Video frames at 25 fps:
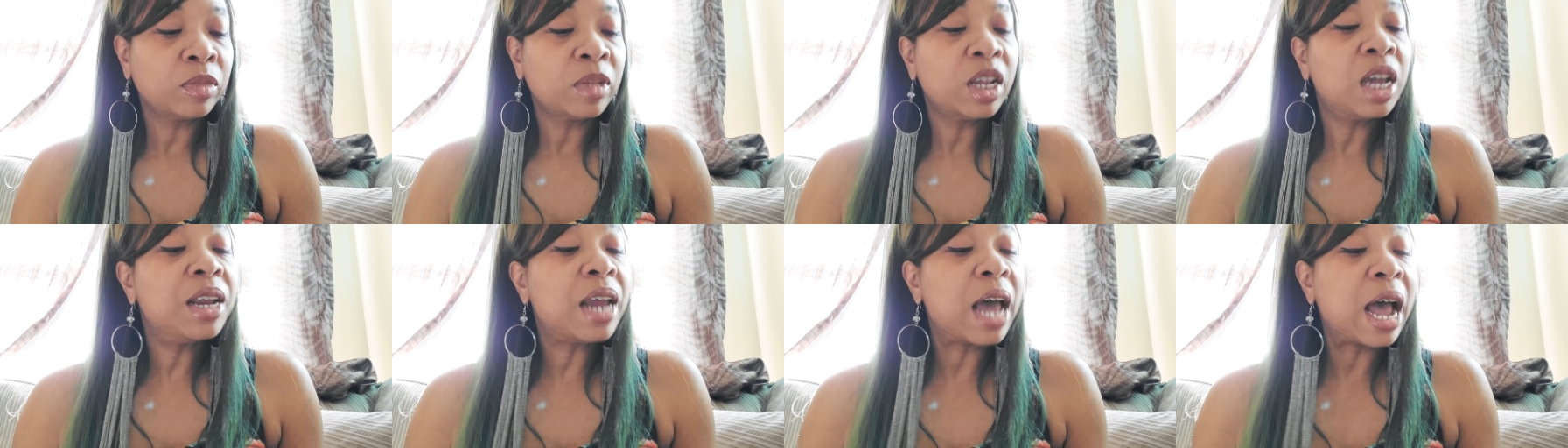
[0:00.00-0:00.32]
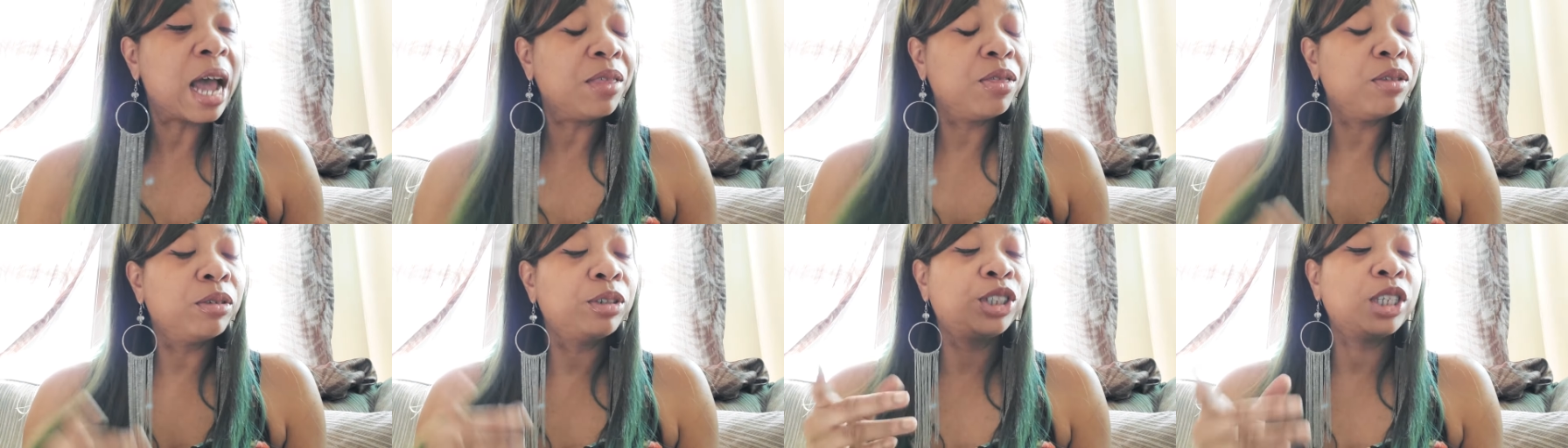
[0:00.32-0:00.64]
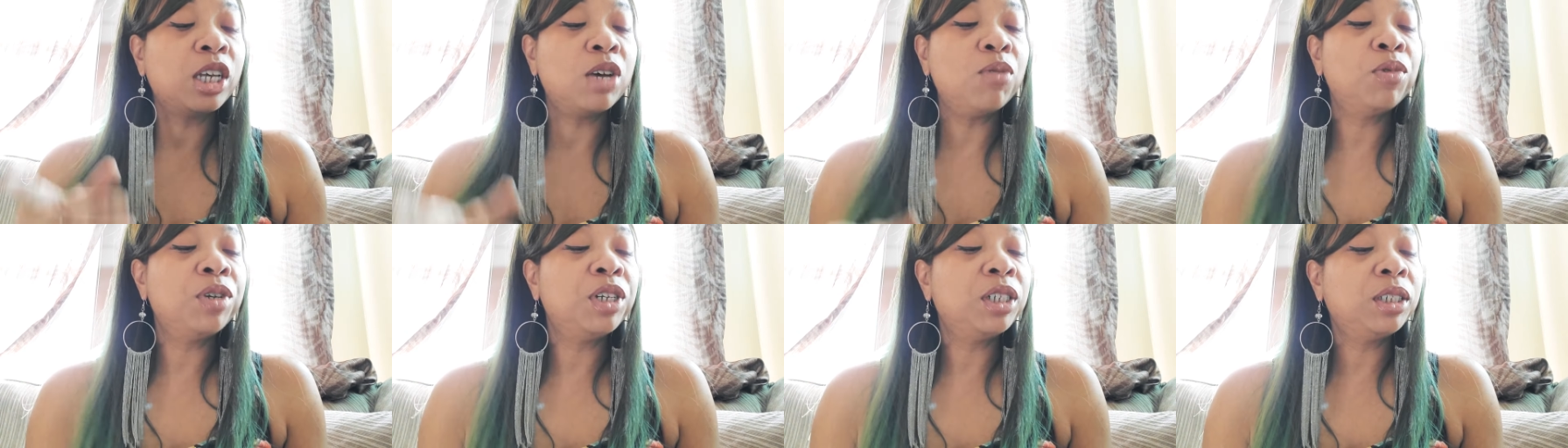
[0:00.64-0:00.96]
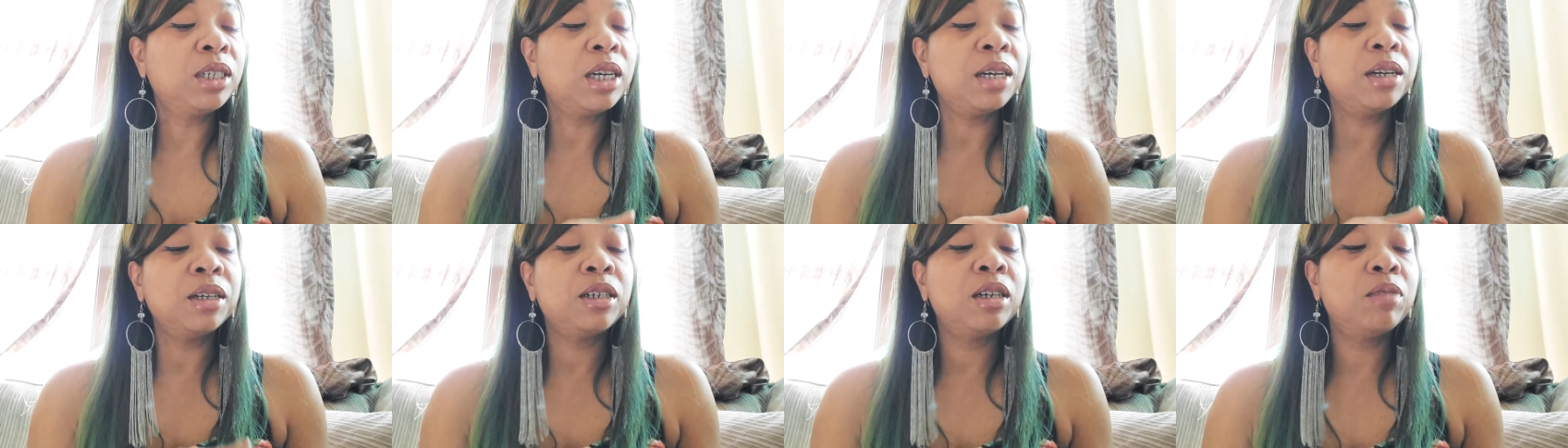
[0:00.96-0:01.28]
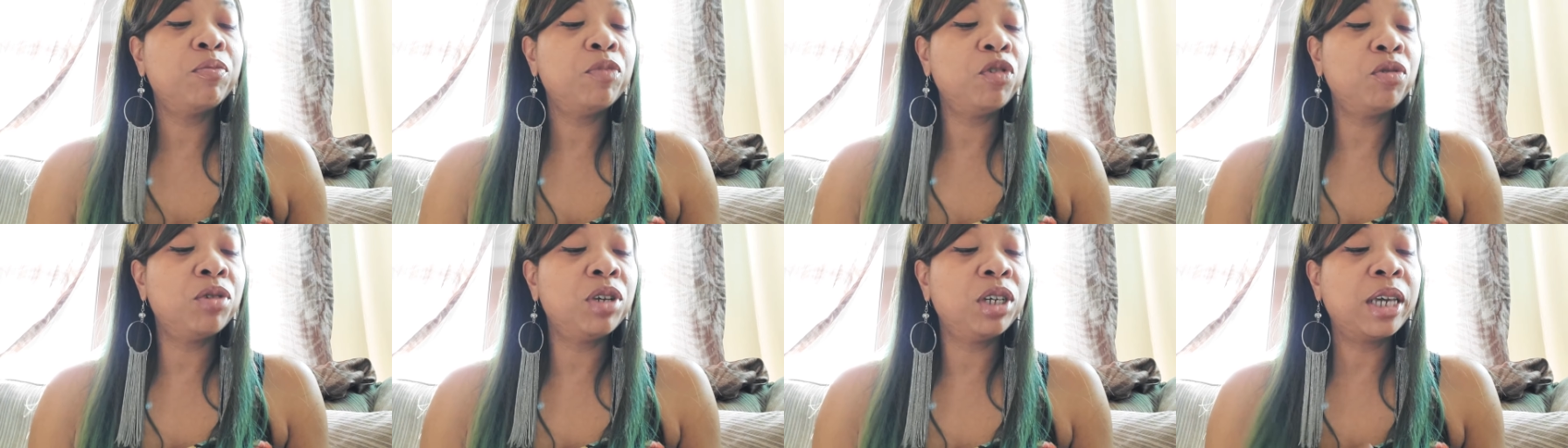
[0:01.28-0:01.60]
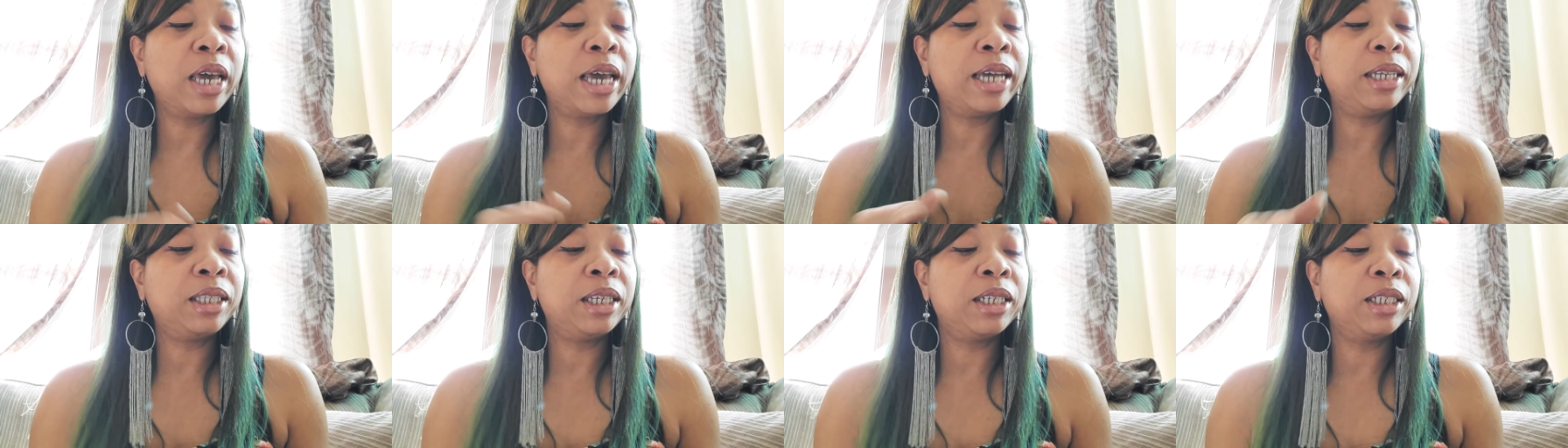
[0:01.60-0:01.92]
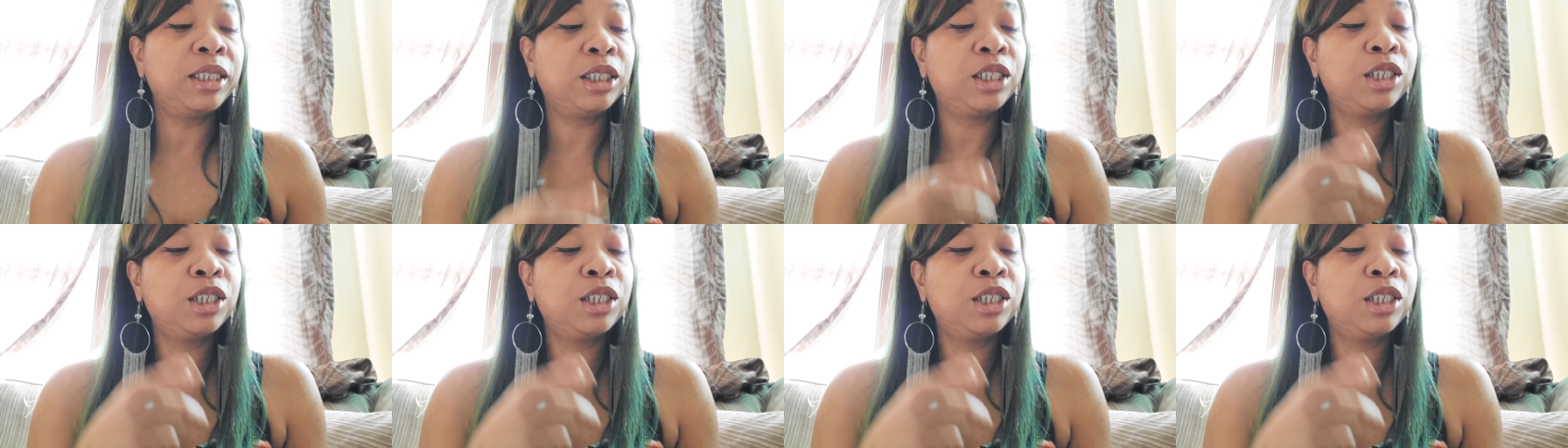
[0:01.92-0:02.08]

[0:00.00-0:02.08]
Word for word: And either someone is going to communicate this